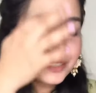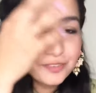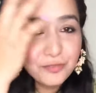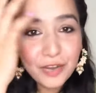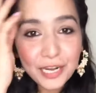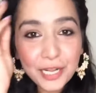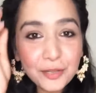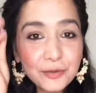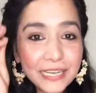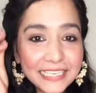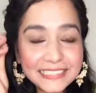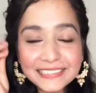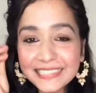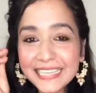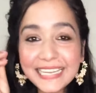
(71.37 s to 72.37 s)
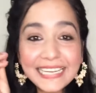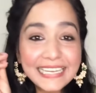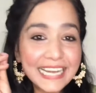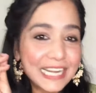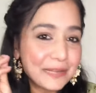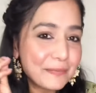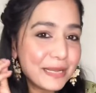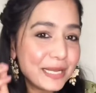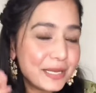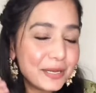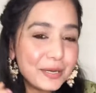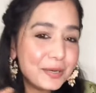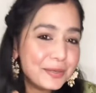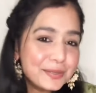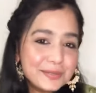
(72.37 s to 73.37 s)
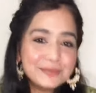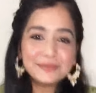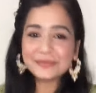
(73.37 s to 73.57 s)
What do you guys think? Let me know.